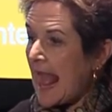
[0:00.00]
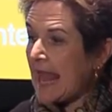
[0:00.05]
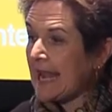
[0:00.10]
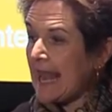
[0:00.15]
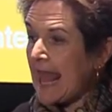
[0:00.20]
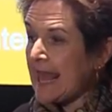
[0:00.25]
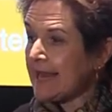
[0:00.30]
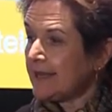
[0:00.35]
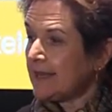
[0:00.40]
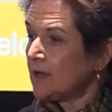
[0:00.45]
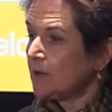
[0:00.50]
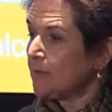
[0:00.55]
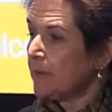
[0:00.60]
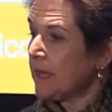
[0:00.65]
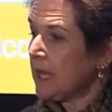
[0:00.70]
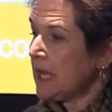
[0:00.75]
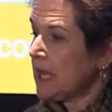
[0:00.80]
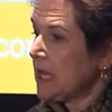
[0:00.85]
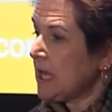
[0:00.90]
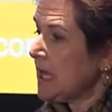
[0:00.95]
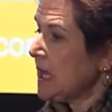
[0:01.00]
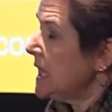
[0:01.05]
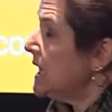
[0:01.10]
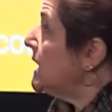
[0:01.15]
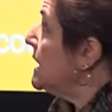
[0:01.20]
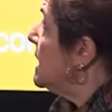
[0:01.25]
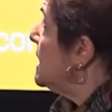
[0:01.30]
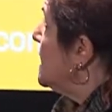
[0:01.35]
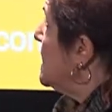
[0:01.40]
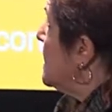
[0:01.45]
An NLP
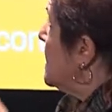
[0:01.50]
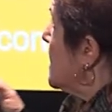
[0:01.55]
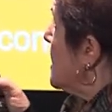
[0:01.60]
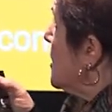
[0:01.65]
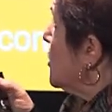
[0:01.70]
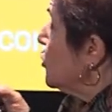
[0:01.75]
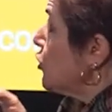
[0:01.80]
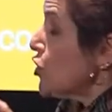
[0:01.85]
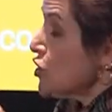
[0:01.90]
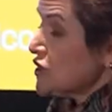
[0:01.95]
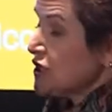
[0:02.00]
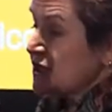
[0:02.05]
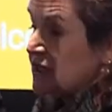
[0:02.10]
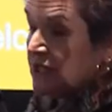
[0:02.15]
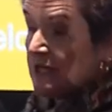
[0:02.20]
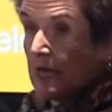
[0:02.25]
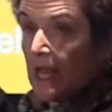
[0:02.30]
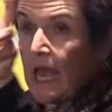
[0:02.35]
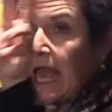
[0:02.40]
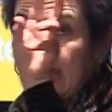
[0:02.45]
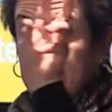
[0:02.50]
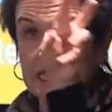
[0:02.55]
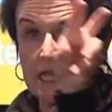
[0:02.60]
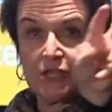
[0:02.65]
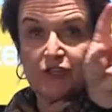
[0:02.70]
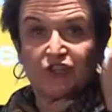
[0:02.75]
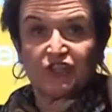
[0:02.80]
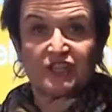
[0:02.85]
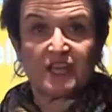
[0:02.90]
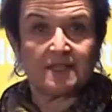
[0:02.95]
looks at
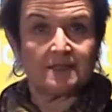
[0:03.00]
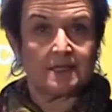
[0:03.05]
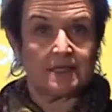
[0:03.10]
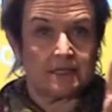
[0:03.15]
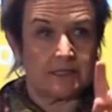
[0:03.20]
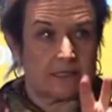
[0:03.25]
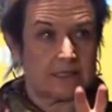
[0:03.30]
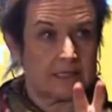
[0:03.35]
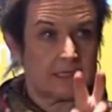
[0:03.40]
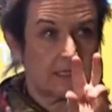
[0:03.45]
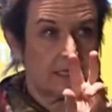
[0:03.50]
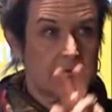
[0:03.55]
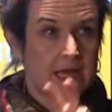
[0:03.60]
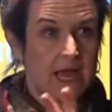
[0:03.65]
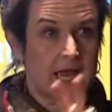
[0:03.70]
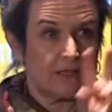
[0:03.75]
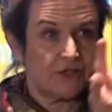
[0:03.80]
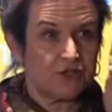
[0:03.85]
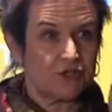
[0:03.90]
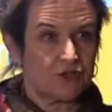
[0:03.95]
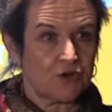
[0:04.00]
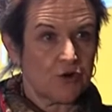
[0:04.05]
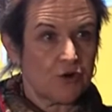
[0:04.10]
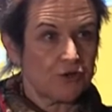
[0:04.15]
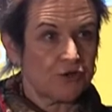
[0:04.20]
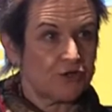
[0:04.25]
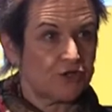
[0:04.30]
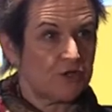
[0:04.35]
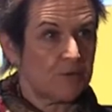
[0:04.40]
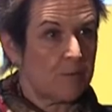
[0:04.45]
each sentence and
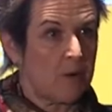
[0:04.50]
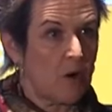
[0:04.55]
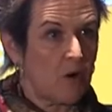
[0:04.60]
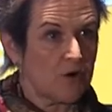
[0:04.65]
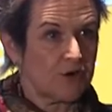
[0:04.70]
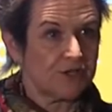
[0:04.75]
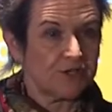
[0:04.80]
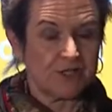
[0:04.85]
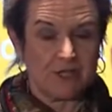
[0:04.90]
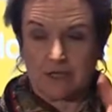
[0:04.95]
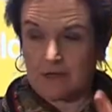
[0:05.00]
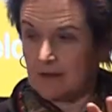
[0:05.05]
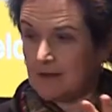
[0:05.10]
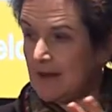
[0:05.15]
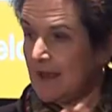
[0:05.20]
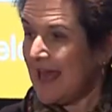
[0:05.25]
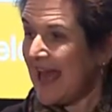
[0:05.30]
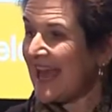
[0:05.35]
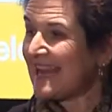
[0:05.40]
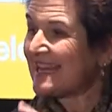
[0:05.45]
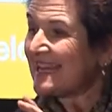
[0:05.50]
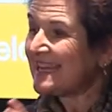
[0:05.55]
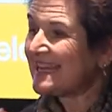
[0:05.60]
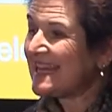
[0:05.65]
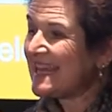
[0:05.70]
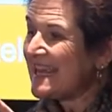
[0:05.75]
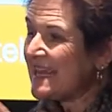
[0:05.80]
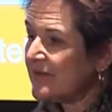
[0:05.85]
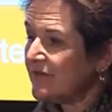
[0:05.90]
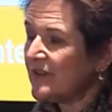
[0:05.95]
starts to parse it and can
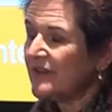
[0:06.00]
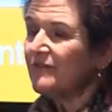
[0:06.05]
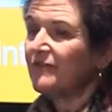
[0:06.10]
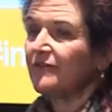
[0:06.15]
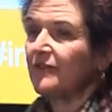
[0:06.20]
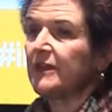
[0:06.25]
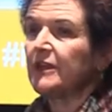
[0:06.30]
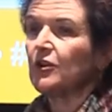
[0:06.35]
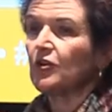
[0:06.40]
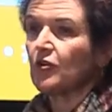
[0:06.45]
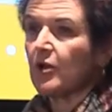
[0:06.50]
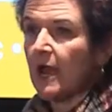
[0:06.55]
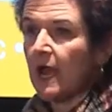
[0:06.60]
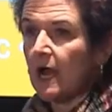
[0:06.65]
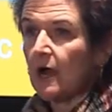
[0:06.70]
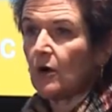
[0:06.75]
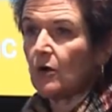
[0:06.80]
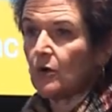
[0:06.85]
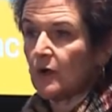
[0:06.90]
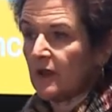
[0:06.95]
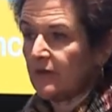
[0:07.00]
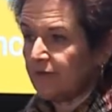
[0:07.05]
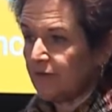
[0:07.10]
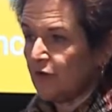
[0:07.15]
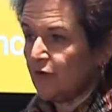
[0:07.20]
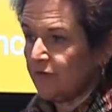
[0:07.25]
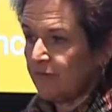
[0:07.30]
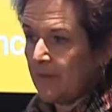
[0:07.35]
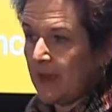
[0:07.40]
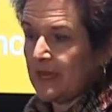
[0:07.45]
even figure out if
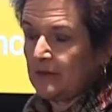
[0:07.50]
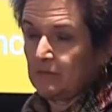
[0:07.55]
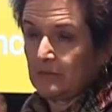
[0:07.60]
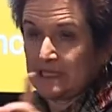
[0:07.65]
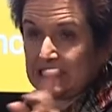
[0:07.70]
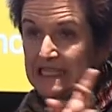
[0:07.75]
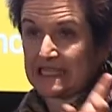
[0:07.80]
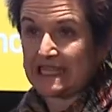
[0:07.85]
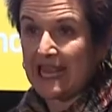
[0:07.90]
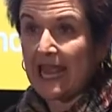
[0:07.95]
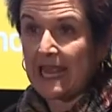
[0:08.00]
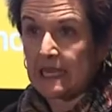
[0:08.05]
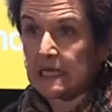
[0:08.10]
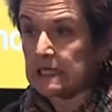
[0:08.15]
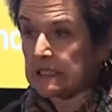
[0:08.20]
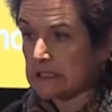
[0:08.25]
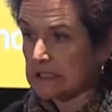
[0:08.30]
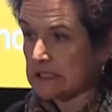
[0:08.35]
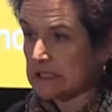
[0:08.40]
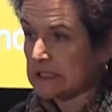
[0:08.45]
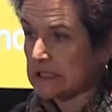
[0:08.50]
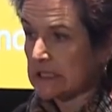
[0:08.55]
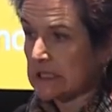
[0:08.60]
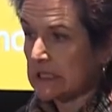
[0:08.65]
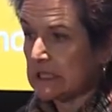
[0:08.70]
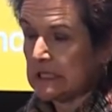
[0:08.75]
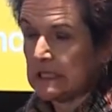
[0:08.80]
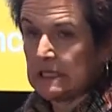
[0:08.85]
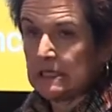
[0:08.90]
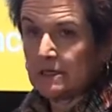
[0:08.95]
you've made mistakes,
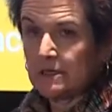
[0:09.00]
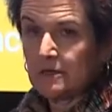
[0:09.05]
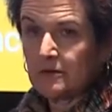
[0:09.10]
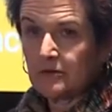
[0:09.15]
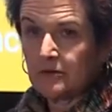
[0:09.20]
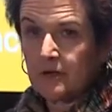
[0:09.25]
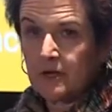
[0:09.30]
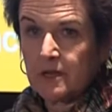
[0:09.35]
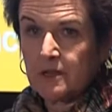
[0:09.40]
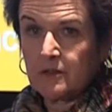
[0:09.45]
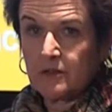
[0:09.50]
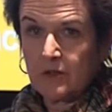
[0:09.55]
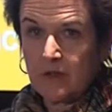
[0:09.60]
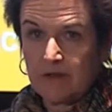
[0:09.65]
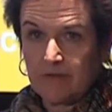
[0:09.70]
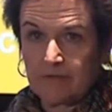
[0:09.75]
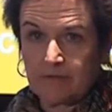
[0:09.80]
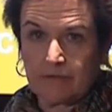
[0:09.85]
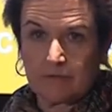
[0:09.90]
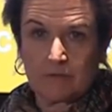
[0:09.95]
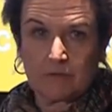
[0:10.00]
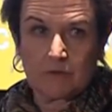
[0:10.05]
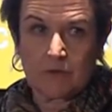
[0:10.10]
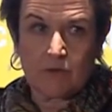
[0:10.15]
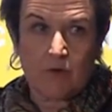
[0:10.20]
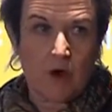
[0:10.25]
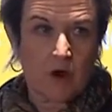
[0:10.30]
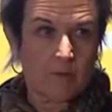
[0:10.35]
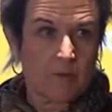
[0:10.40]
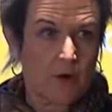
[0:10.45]
right? You have the
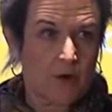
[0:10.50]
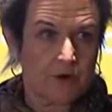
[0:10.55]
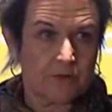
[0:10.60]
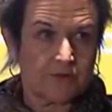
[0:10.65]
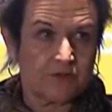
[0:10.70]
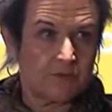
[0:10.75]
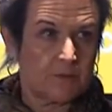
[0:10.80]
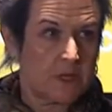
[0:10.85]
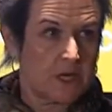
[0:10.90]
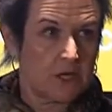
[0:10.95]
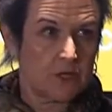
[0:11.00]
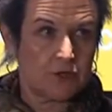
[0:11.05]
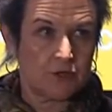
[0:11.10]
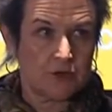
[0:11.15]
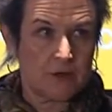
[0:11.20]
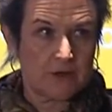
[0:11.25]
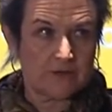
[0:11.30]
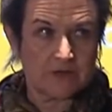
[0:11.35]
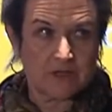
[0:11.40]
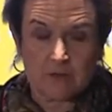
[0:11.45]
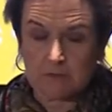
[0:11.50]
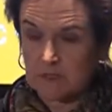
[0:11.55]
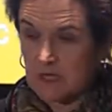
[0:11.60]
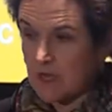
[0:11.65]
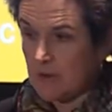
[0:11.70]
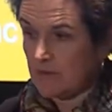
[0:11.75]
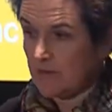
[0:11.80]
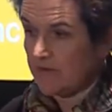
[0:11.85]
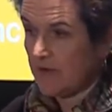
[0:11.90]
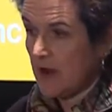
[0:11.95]
wrong part of speech, you have some
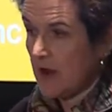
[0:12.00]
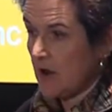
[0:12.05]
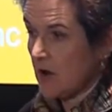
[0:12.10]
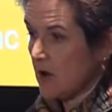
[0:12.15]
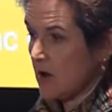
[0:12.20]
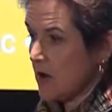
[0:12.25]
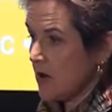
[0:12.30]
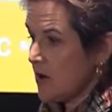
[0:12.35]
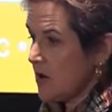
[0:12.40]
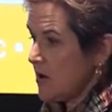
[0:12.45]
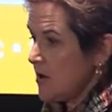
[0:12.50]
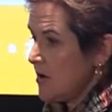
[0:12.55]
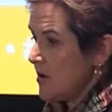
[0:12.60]
type of error.